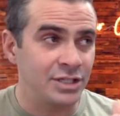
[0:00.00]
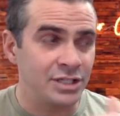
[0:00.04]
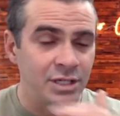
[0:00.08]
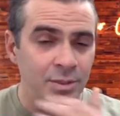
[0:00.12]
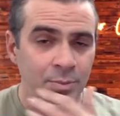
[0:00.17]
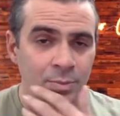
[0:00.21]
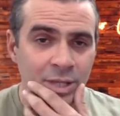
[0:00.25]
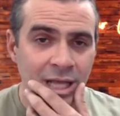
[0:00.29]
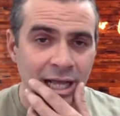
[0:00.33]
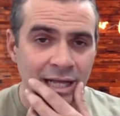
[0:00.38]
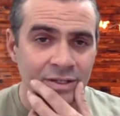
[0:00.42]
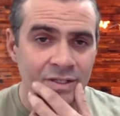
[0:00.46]

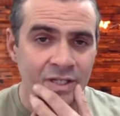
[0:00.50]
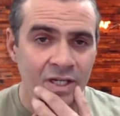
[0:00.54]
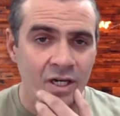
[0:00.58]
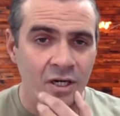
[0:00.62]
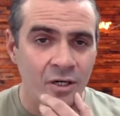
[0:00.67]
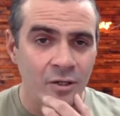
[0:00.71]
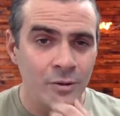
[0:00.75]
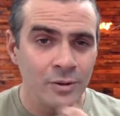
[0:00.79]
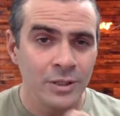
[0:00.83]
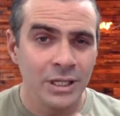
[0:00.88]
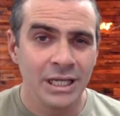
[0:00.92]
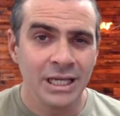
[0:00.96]

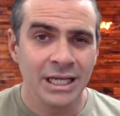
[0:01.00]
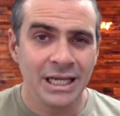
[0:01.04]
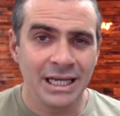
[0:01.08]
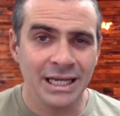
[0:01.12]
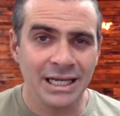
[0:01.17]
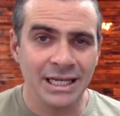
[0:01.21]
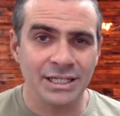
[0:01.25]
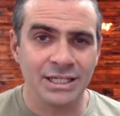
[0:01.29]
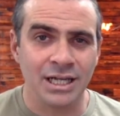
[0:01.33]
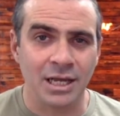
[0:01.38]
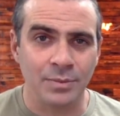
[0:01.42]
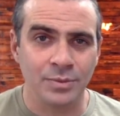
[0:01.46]
plateau
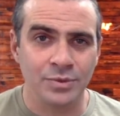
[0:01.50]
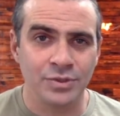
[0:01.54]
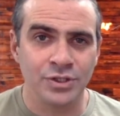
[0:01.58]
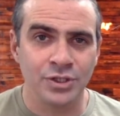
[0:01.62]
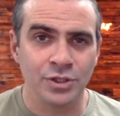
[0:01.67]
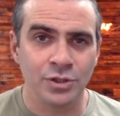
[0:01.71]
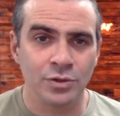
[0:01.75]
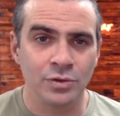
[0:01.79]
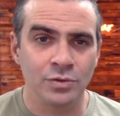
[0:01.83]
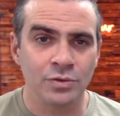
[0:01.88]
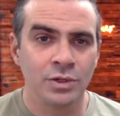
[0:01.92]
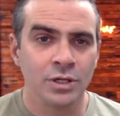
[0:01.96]
anytime
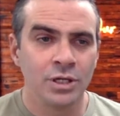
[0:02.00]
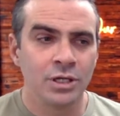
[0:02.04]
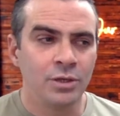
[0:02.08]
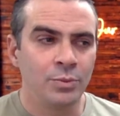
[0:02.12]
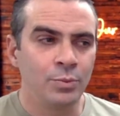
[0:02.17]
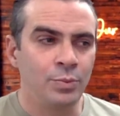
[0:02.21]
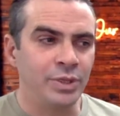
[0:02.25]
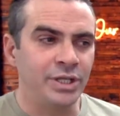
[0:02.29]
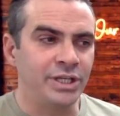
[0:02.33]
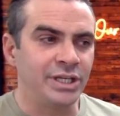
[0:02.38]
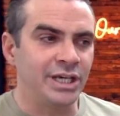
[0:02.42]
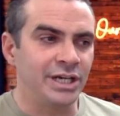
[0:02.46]
soon,
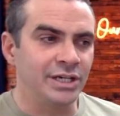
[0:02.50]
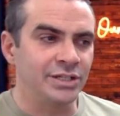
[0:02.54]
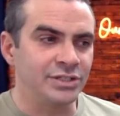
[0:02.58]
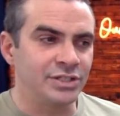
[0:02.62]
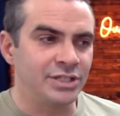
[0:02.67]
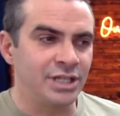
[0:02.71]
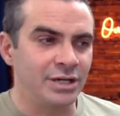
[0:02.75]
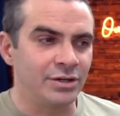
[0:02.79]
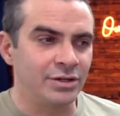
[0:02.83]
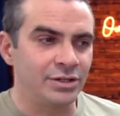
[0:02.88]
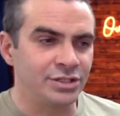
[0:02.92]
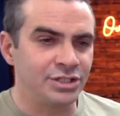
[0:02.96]
because
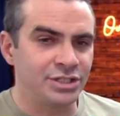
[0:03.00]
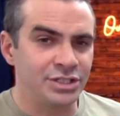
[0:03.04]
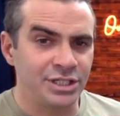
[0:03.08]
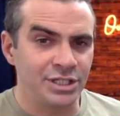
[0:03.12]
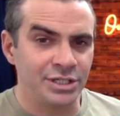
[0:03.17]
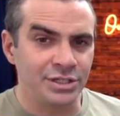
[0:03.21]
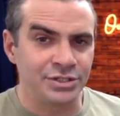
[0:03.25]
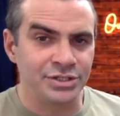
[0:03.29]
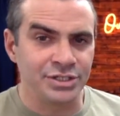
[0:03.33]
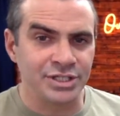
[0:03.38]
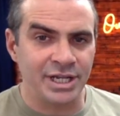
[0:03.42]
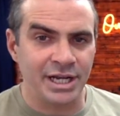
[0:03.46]
there is
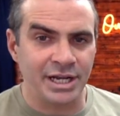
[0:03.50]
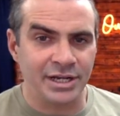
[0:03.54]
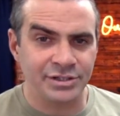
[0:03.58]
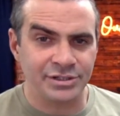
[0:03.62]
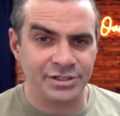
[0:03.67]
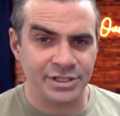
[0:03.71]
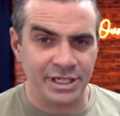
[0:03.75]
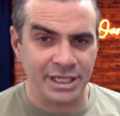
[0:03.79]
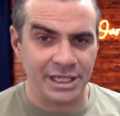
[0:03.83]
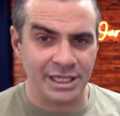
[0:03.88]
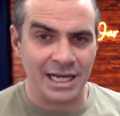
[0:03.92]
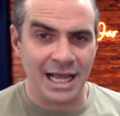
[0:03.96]
still
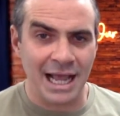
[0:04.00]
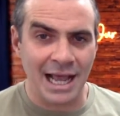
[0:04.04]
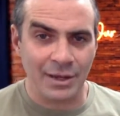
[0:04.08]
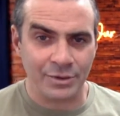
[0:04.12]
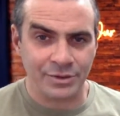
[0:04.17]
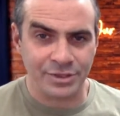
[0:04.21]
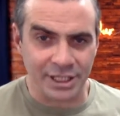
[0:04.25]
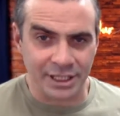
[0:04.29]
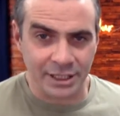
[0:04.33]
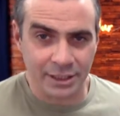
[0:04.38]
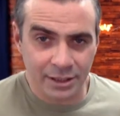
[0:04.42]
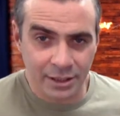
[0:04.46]
scarcity in
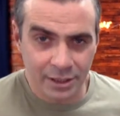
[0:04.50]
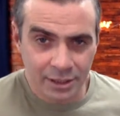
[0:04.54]
housing.